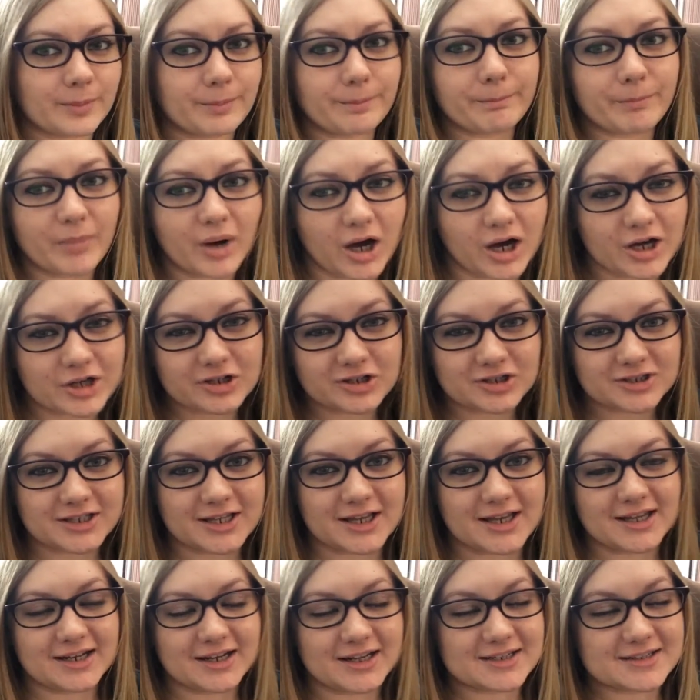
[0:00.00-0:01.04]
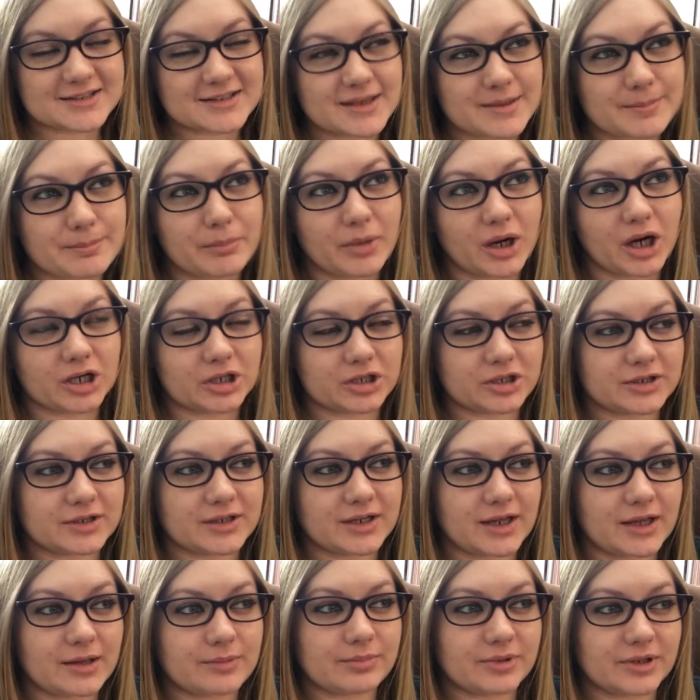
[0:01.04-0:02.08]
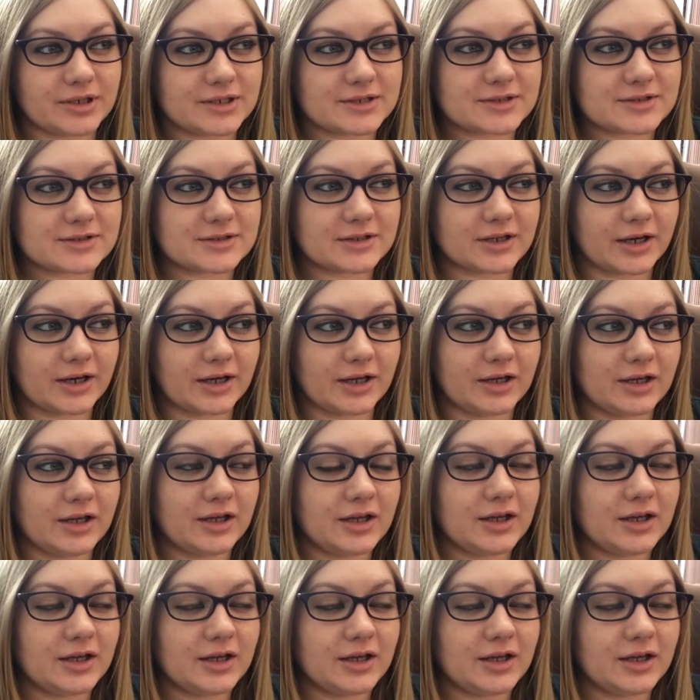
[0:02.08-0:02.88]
modern day, and I say modern day, but it's not